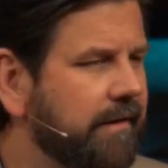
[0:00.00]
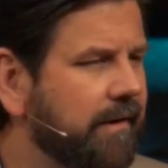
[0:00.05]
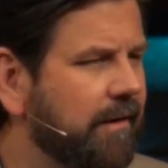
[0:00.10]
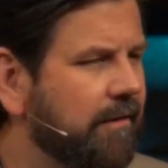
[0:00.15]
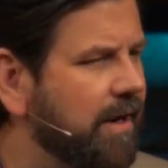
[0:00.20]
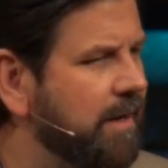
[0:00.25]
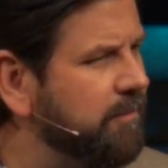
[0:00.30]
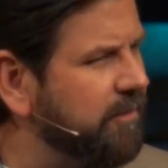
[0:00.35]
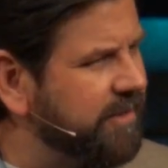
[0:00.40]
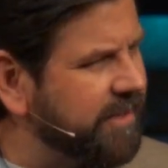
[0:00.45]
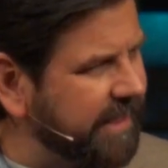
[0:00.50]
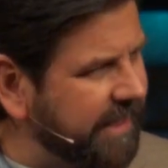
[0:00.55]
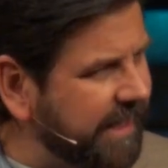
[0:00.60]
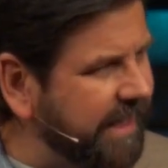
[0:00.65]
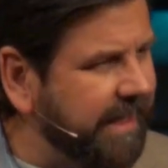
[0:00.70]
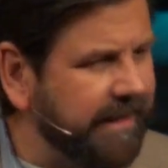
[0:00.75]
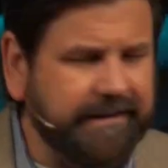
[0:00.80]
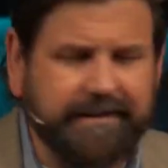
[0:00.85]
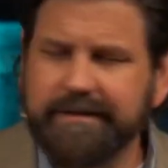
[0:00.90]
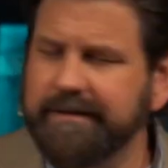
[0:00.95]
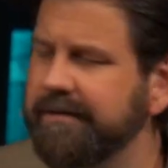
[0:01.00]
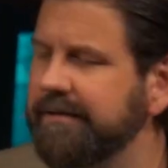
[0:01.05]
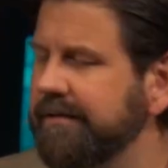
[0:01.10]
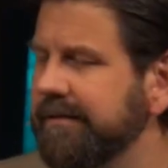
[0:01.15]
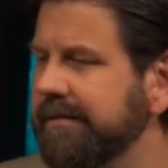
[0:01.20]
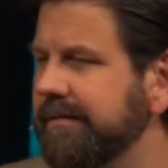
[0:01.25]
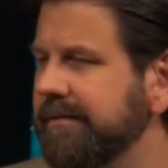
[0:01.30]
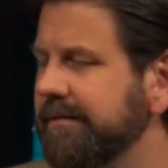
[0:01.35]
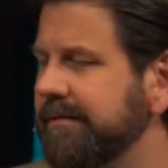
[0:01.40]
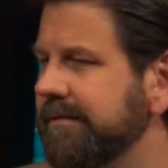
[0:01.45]
are able to eat,
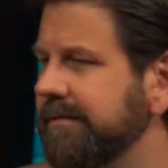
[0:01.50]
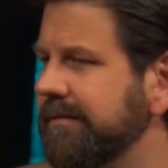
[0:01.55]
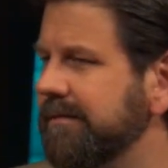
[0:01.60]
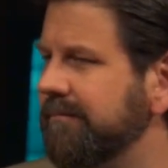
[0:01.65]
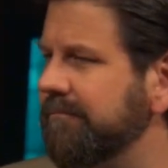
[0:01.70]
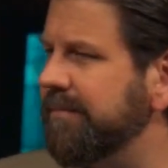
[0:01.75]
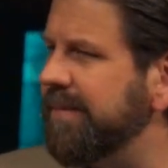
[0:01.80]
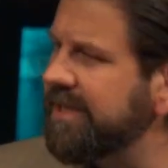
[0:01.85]
be